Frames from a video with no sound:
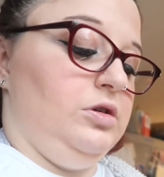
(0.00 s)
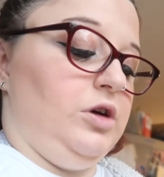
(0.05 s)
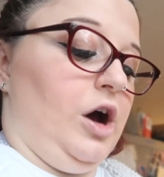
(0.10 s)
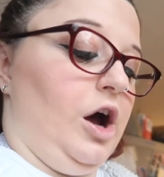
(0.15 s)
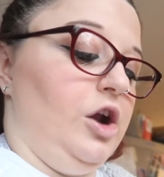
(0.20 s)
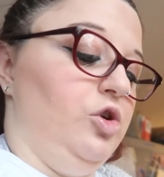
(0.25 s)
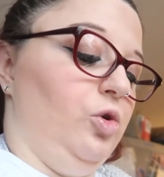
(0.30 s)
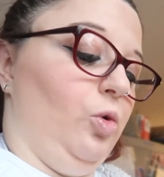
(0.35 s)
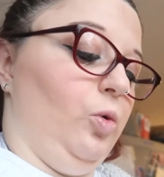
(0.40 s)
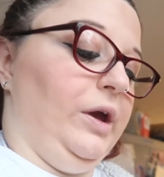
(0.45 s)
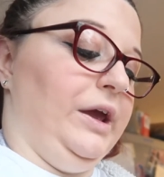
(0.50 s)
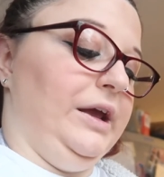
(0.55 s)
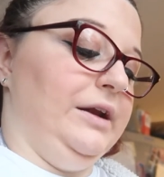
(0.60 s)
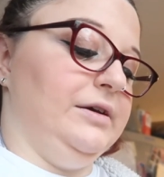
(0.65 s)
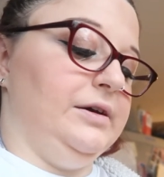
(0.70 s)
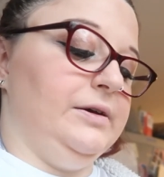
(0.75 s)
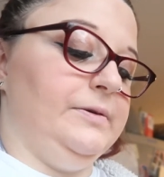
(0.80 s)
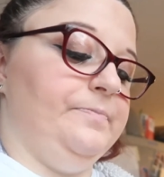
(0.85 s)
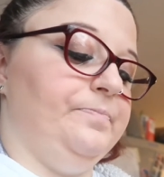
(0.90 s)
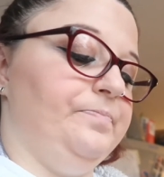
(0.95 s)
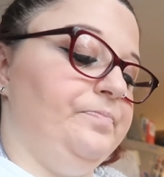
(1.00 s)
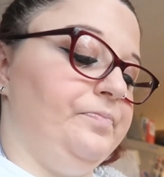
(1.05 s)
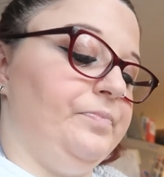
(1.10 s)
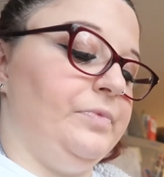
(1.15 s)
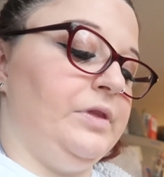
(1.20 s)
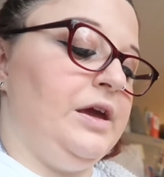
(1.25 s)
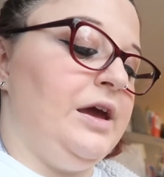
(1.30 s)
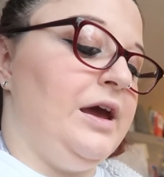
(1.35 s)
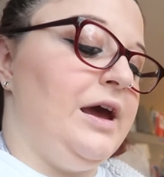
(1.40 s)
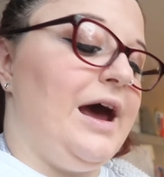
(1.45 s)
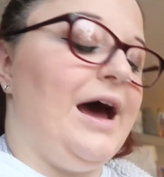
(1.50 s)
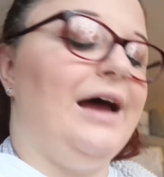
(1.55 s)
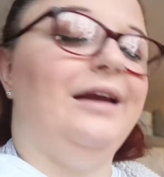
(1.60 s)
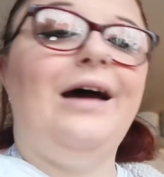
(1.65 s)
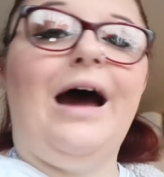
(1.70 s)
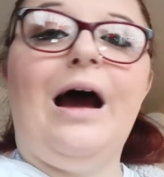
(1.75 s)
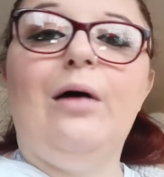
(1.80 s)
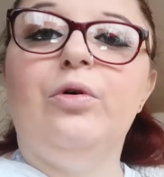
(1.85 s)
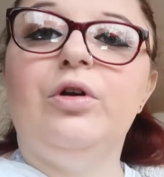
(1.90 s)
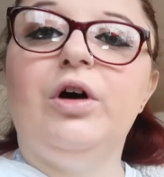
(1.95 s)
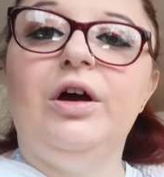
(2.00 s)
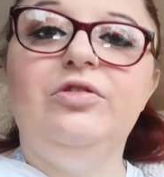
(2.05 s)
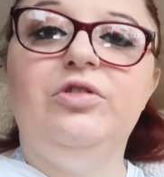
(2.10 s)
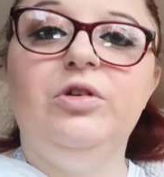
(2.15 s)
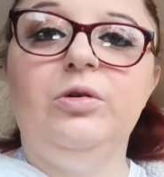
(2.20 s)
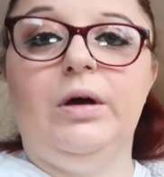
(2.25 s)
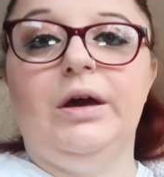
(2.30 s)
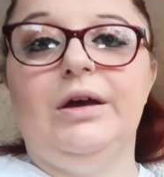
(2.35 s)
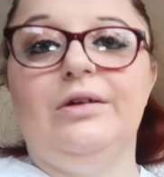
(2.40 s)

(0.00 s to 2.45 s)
annoyed. And how would I do it?